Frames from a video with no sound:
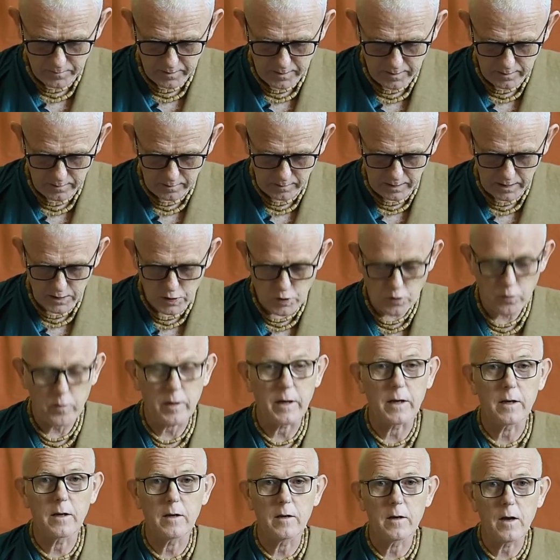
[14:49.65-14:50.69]
in
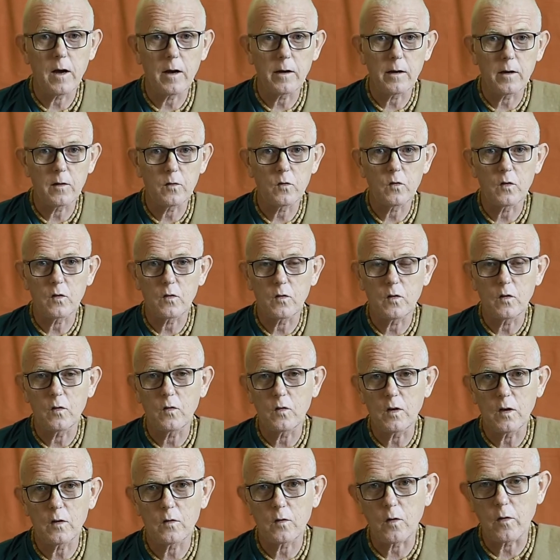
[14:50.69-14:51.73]
lecturing in
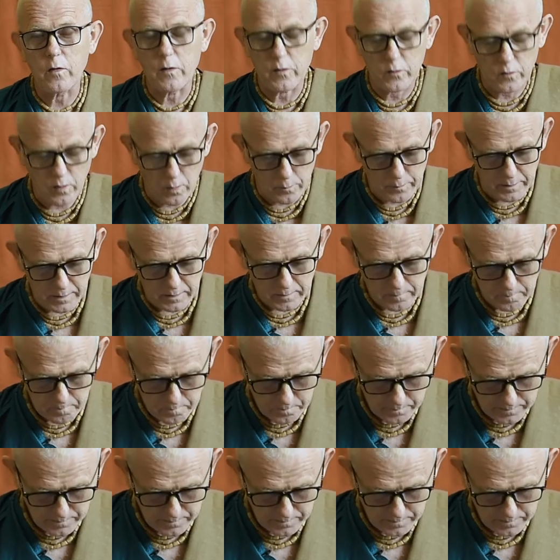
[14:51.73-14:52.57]
1966 on the topic.